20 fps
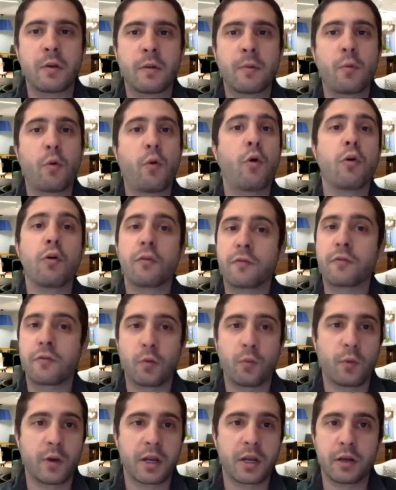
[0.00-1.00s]
or for
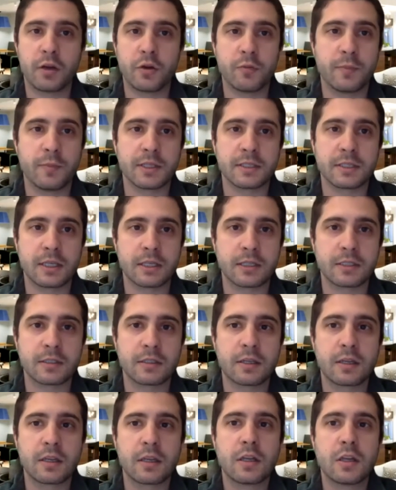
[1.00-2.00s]
winning new business.
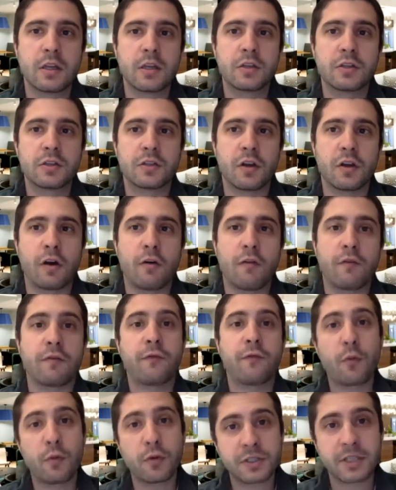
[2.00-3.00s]
So
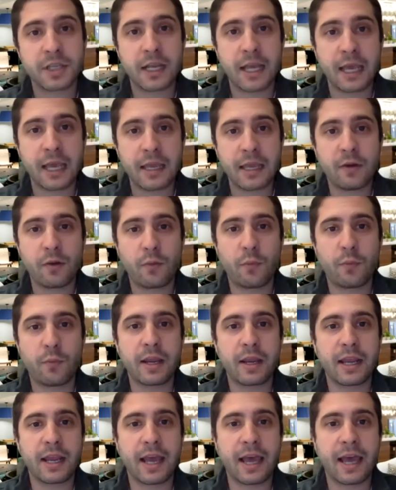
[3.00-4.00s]
for today,
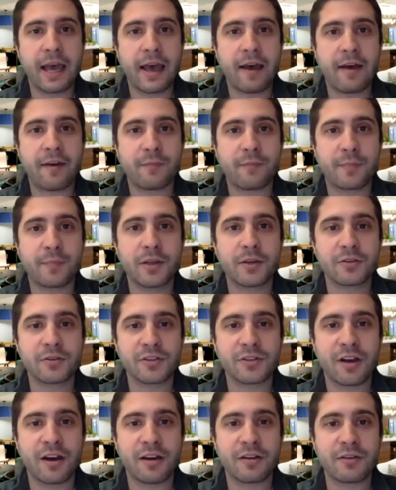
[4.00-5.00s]
we have Peter
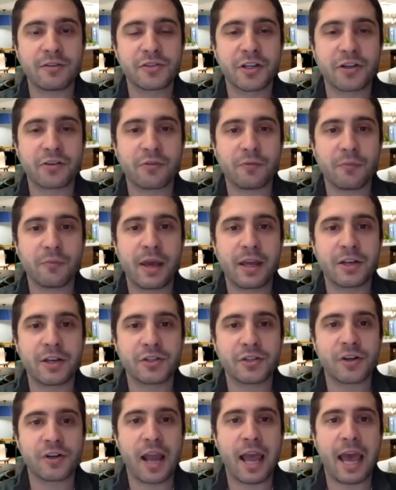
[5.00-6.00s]
Zotto, General
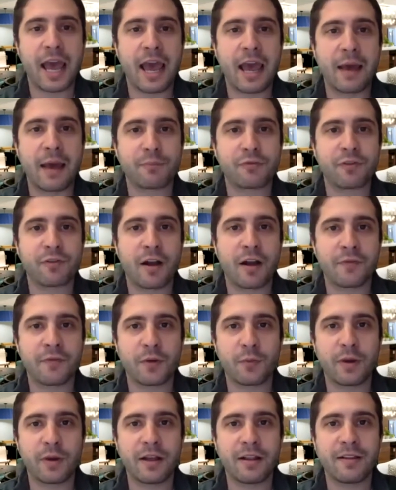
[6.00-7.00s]
Manager at
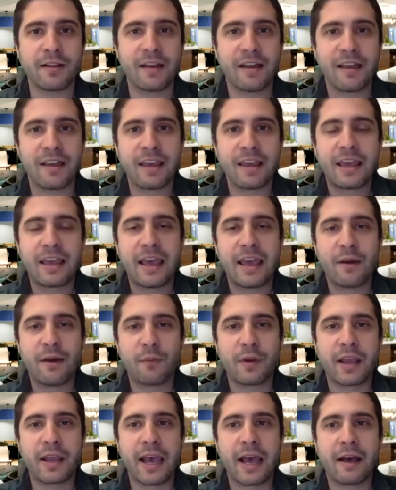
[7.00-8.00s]
ProfitWell, and
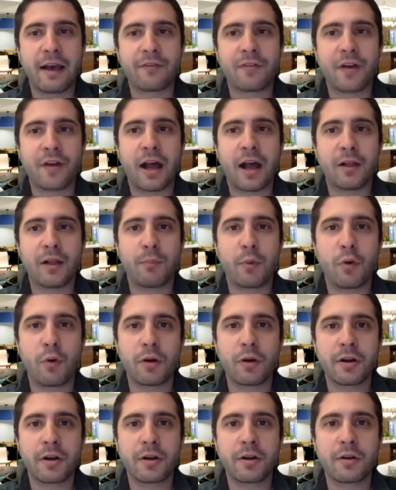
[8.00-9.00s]
we have Kyle
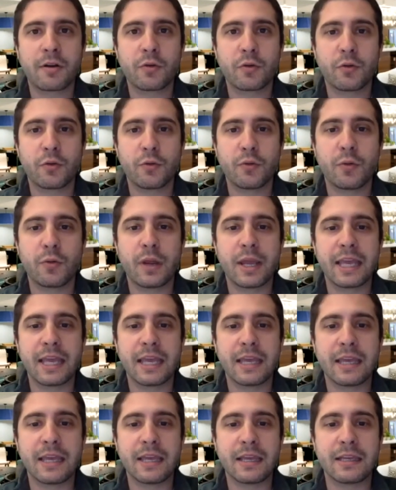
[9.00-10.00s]
Poyar, who
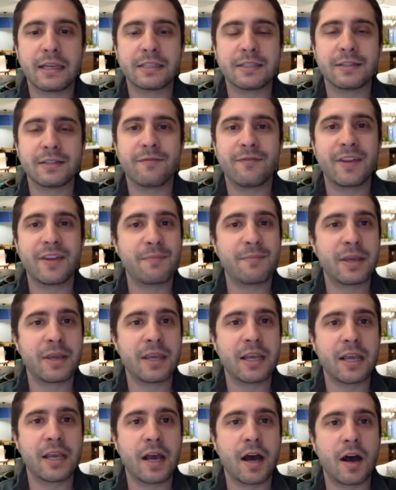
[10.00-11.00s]
is
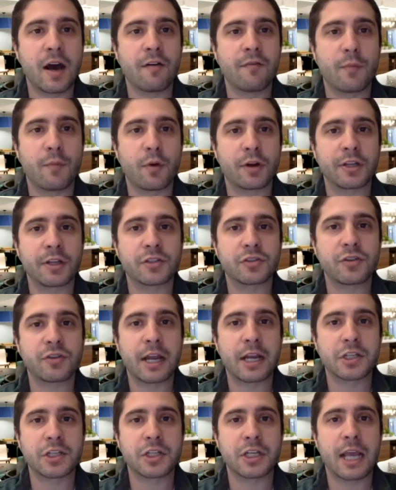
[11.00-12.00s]
VP of Market
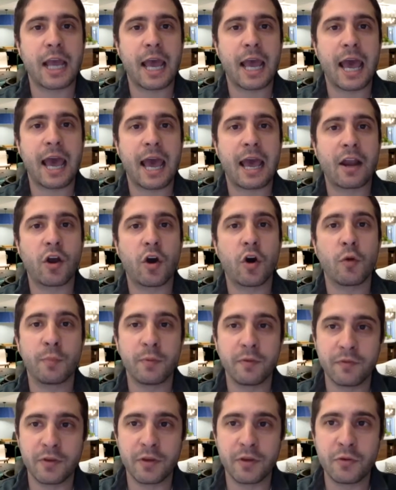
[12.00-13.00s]
Strategy at
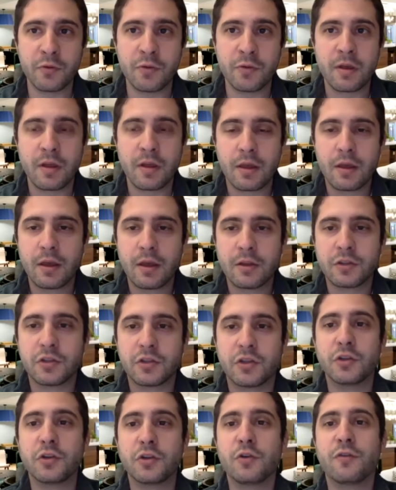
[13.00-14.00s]
OpenView,
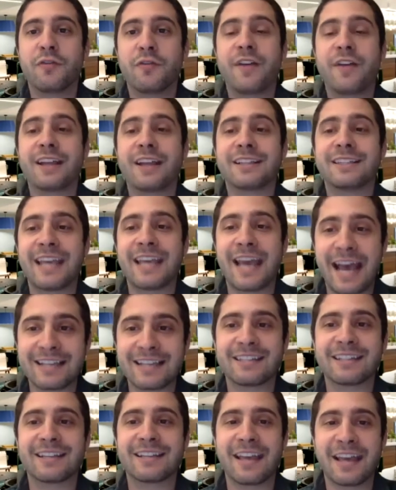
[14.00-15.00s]
two
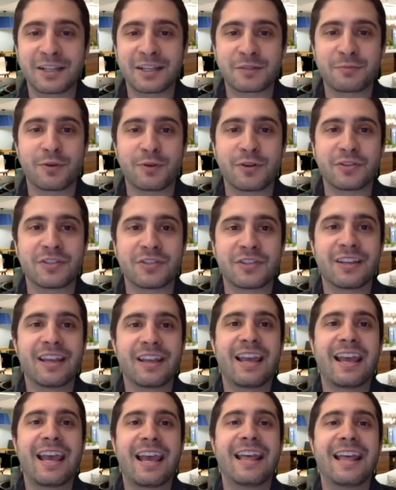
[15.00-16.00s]
fantastic experts
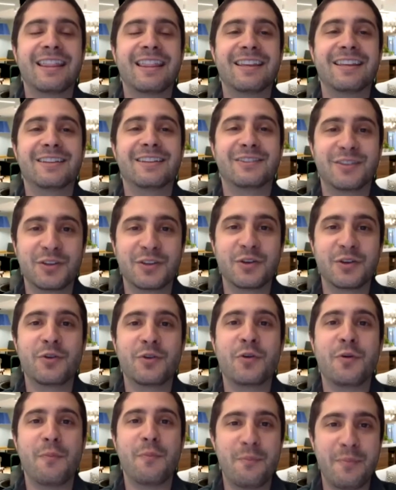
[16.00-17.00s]
and the
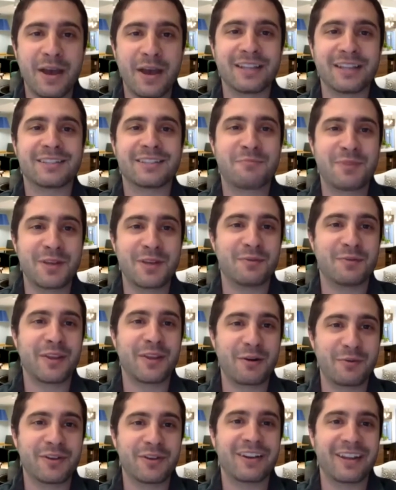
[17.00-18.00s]
two best people that
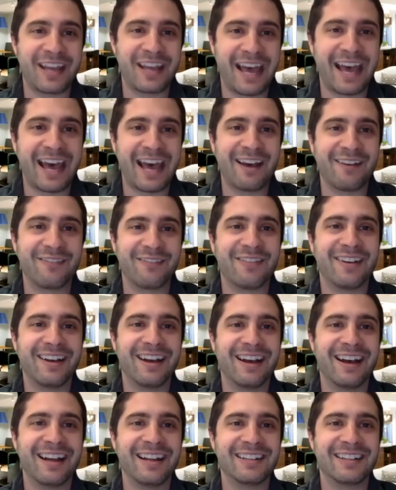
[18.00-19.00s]
we could have
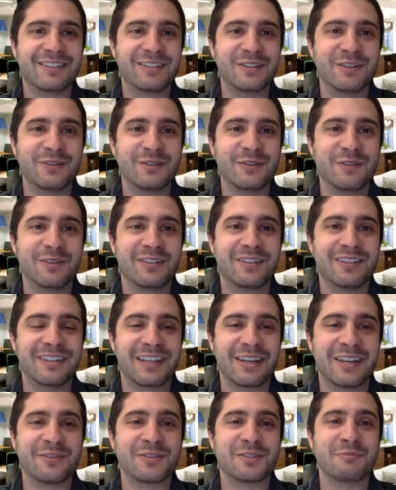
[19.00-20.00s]
to
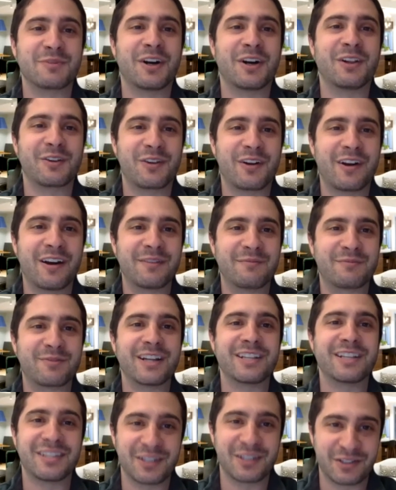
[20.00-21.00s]
give us some color on
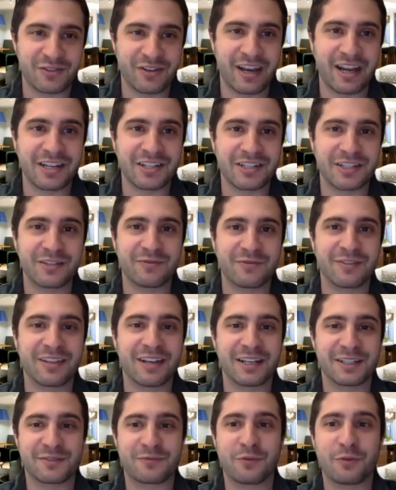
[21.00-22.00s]
pricing strategy for the
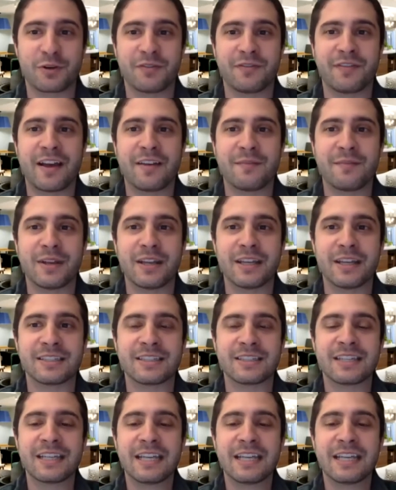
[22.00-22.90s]
next 45 minutes.